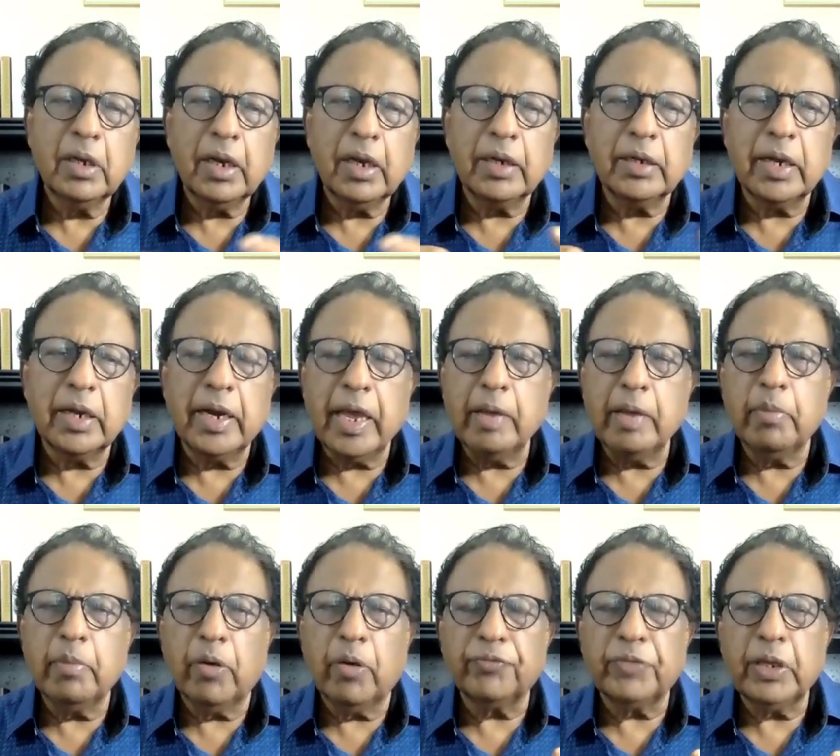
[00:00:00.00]
in the
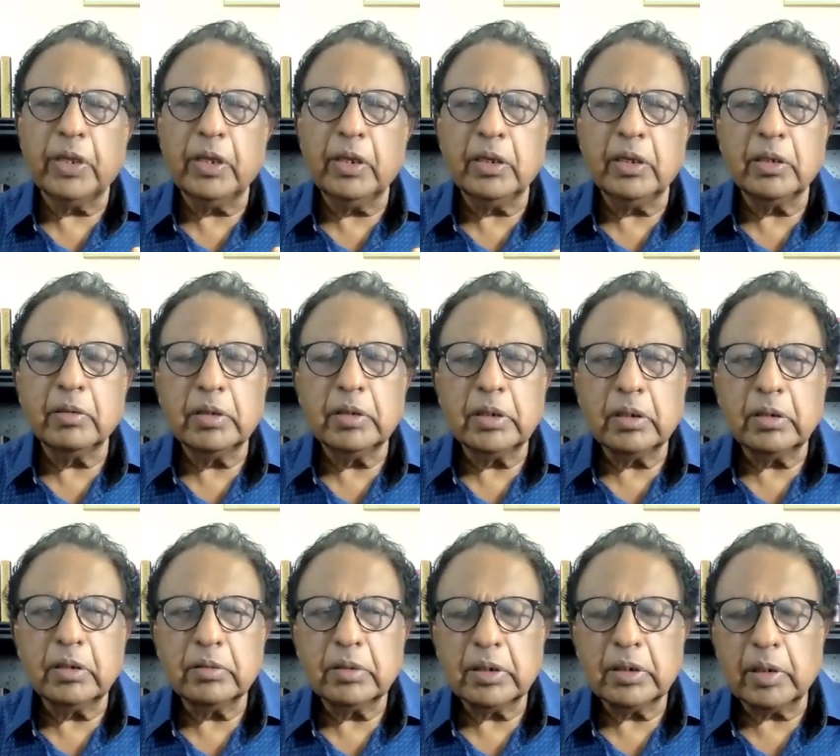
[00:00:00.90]
name of the
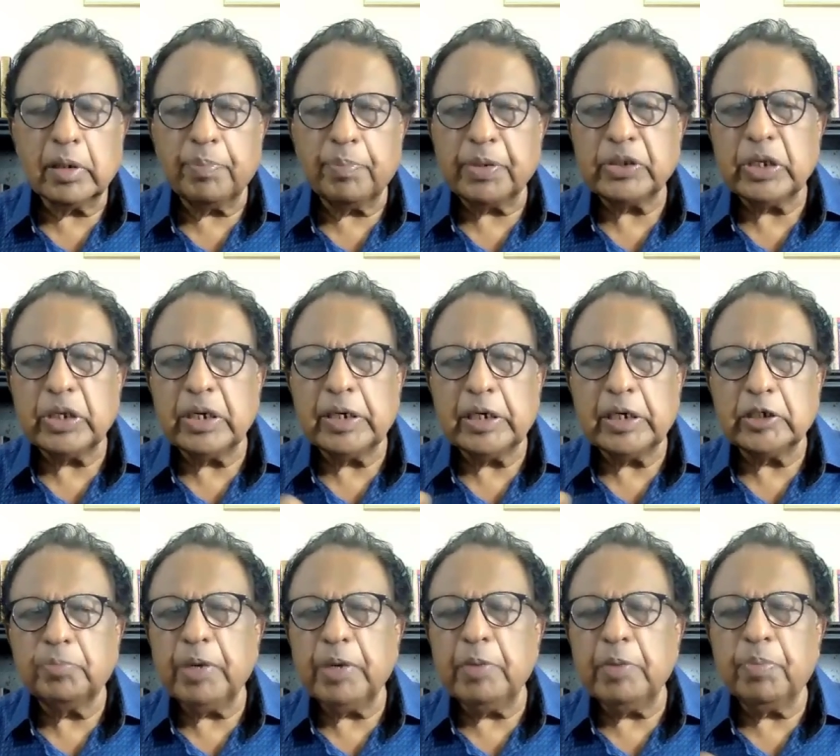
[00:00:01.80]

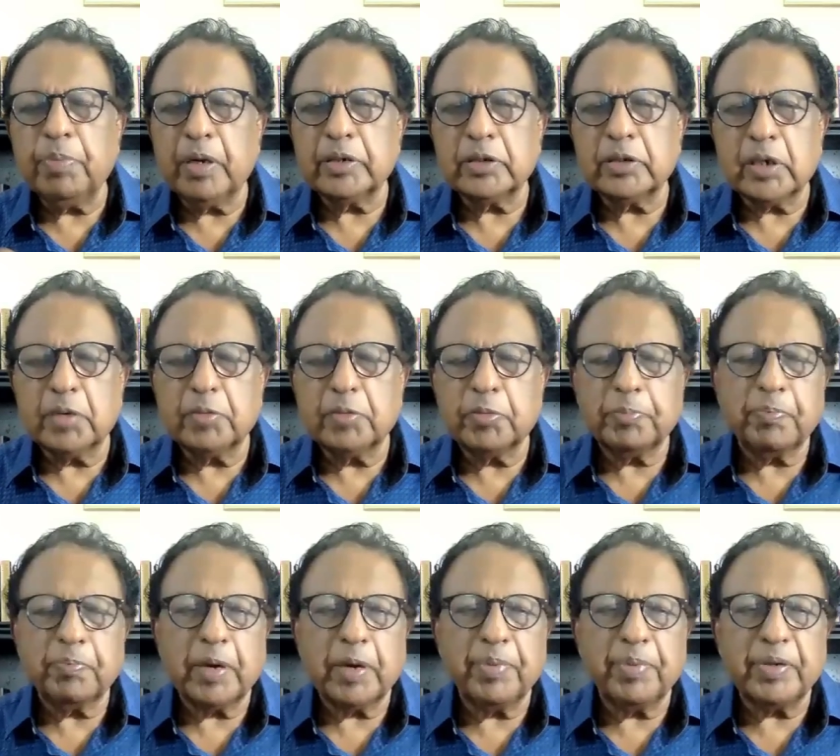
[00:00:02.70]
representation, people's
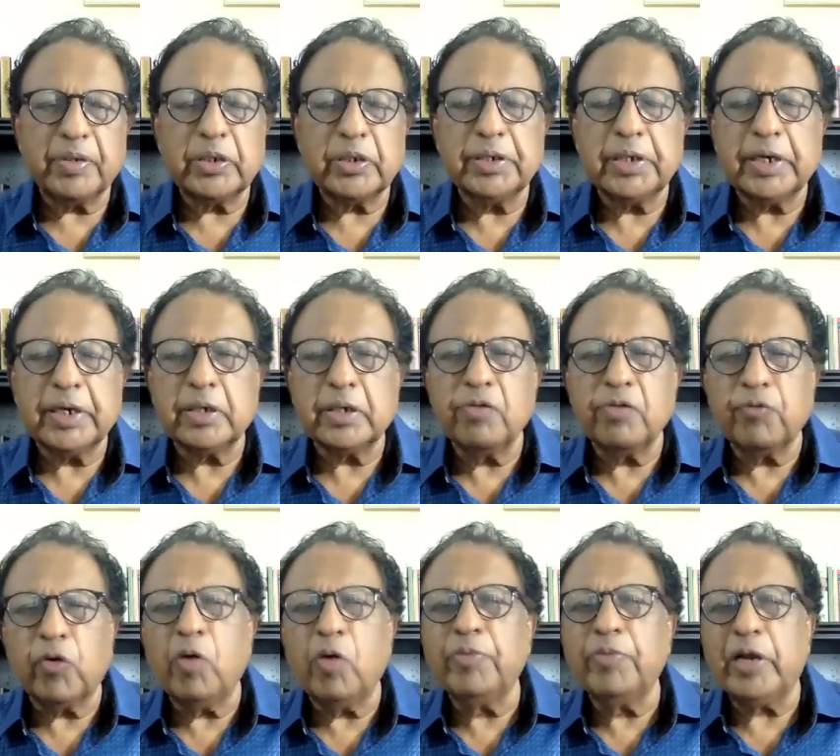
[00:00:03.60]
representation
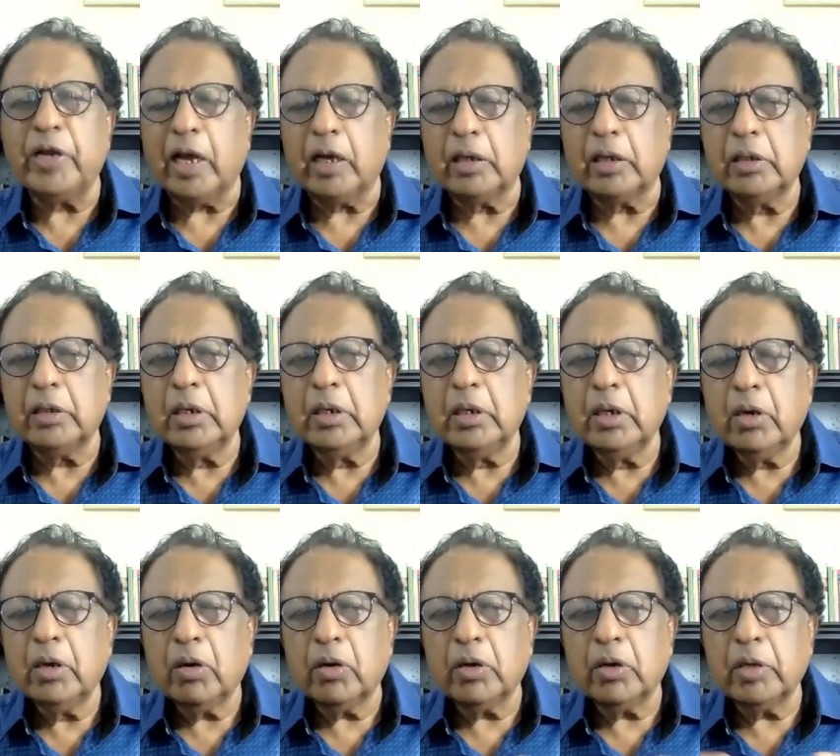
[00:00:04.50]
formula.
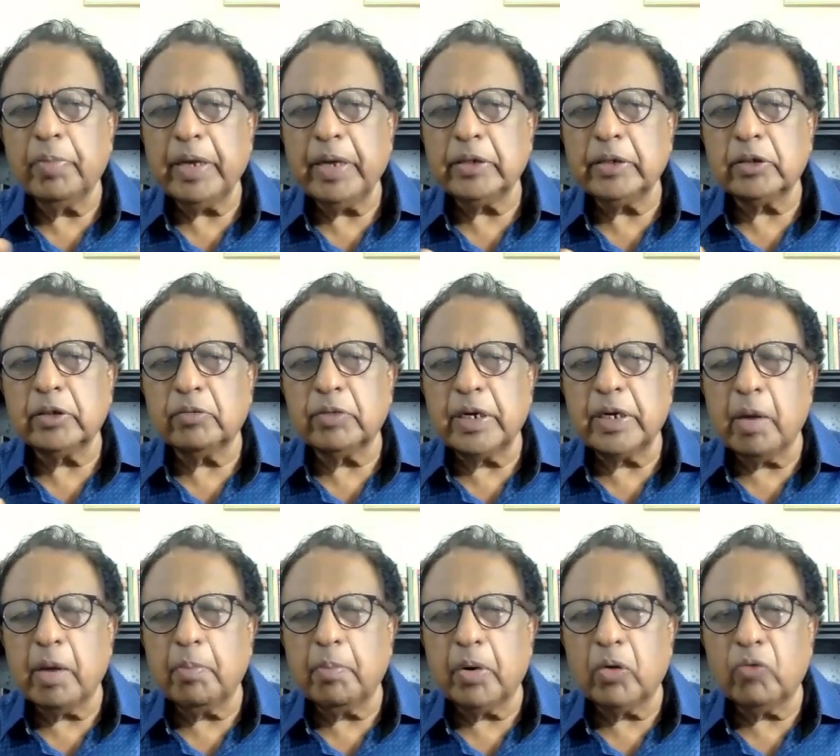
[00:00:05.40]
On the basis of the
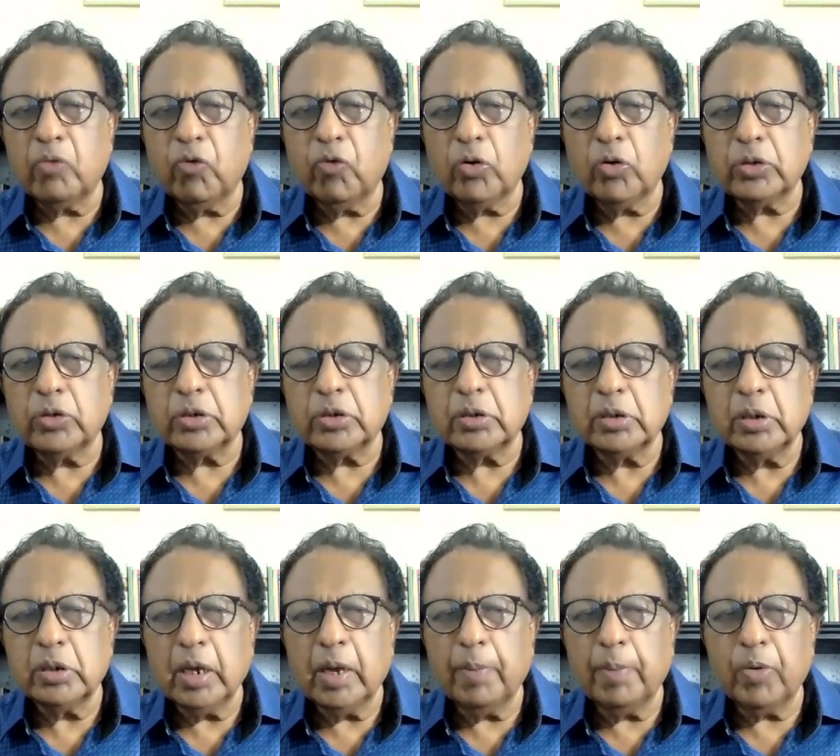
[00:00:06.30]
number of votes
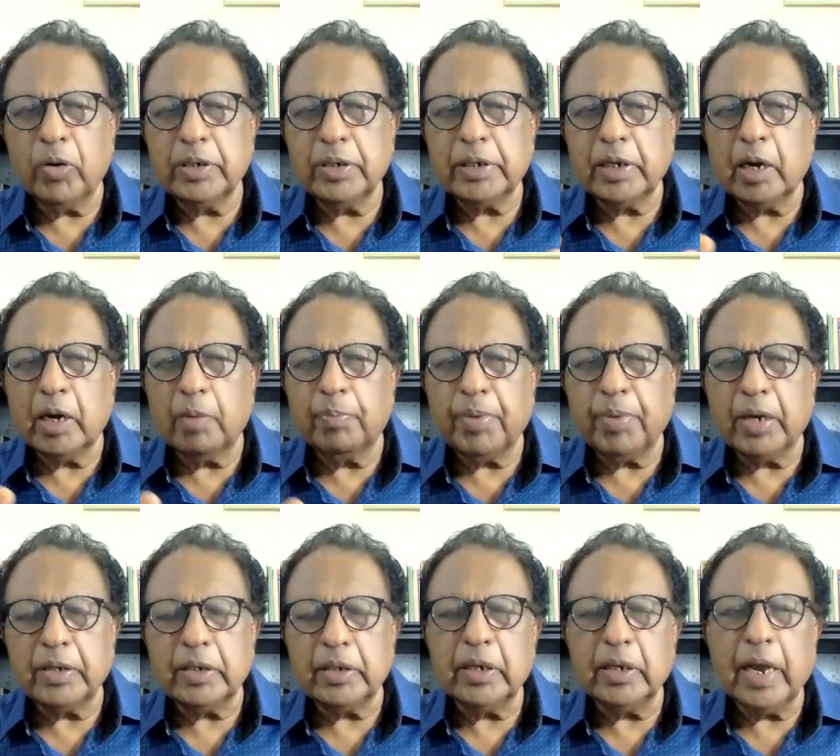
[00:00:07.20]
a political
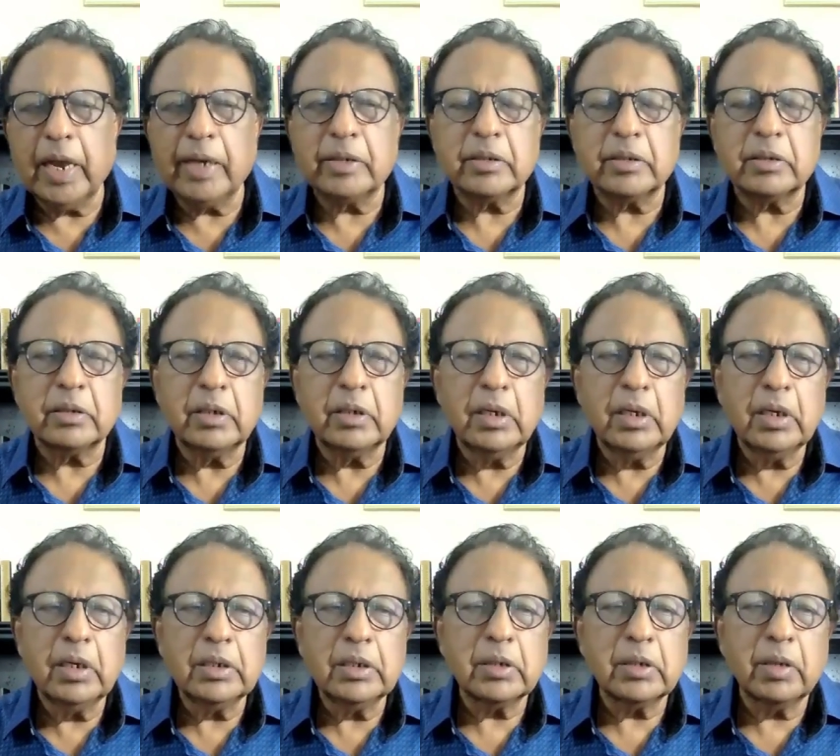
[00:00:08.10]
party gets,
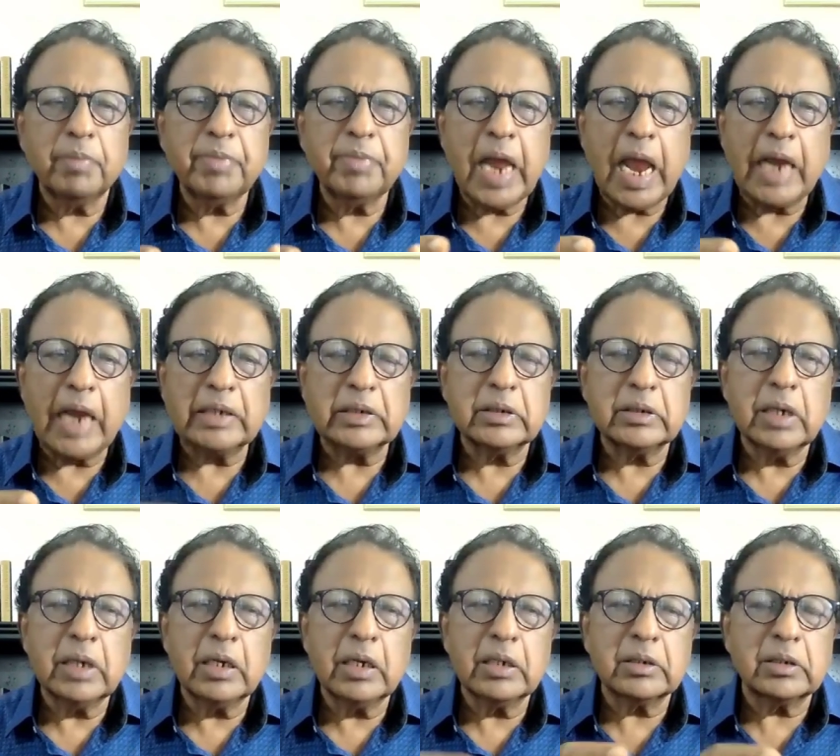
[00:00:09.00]
some
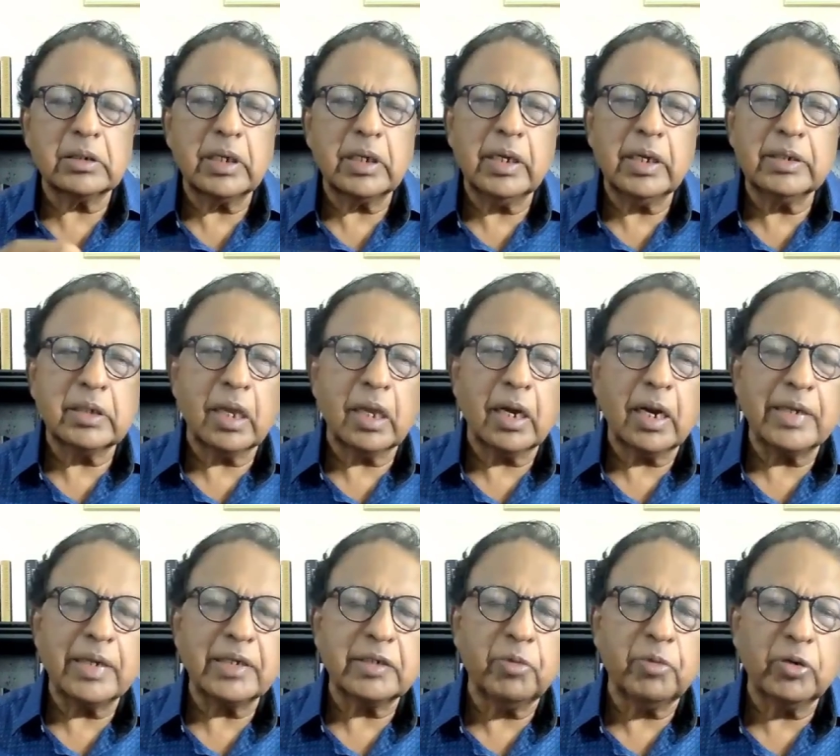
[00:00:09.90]
national seats are
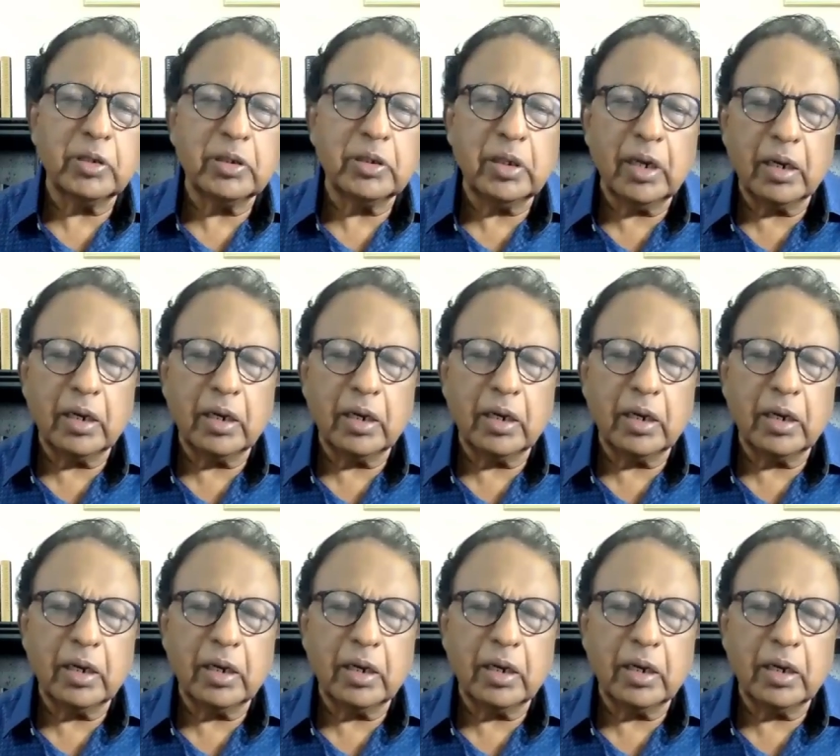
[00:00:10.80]
attributed,